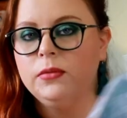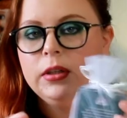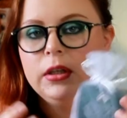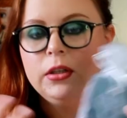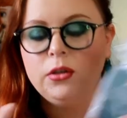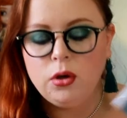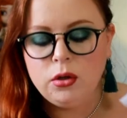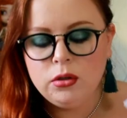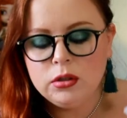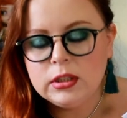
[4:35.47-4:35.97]
The
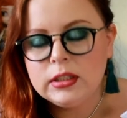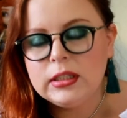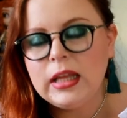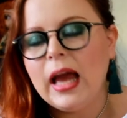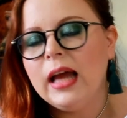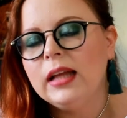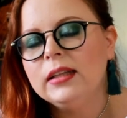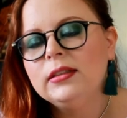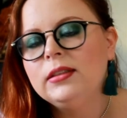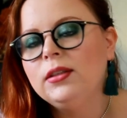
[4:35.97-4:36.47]
doll
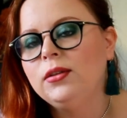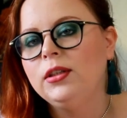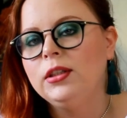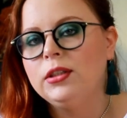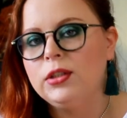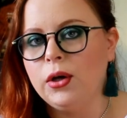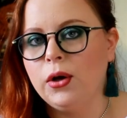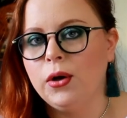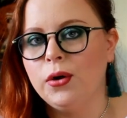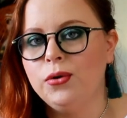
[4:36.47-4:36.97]
stands on
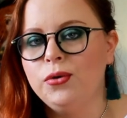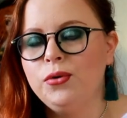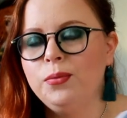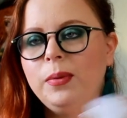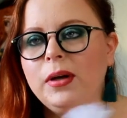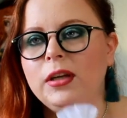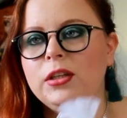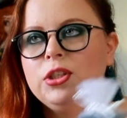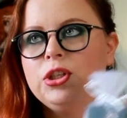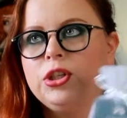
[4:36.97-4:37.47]
its own,
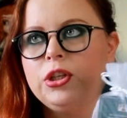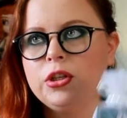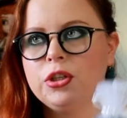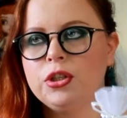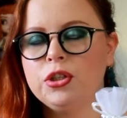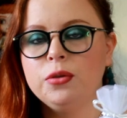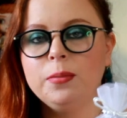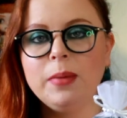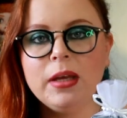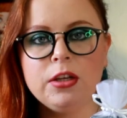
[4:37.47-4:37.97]
but
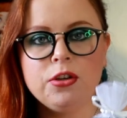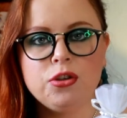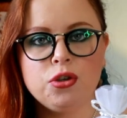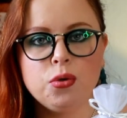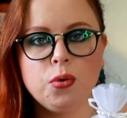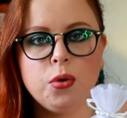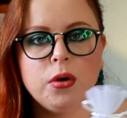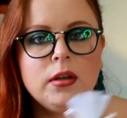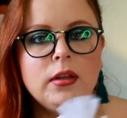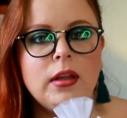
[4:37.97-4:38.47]
just to make
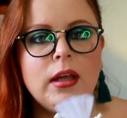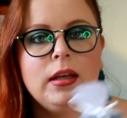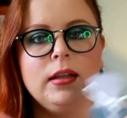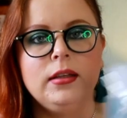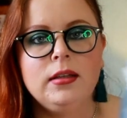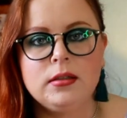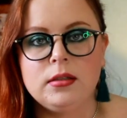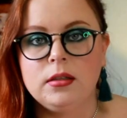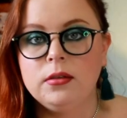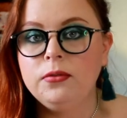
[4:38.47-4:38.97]
sure that
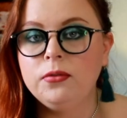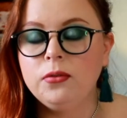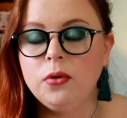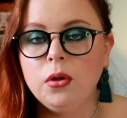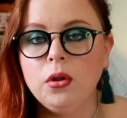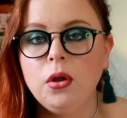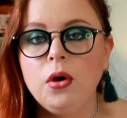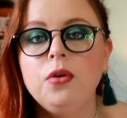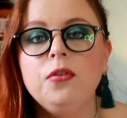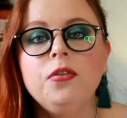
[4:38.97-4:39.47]
it doesn't
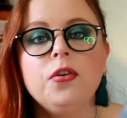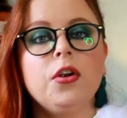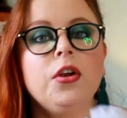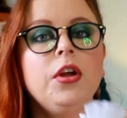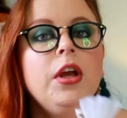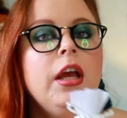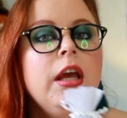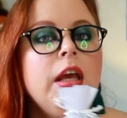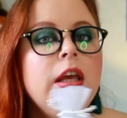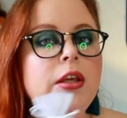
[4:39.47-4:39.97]
fall over,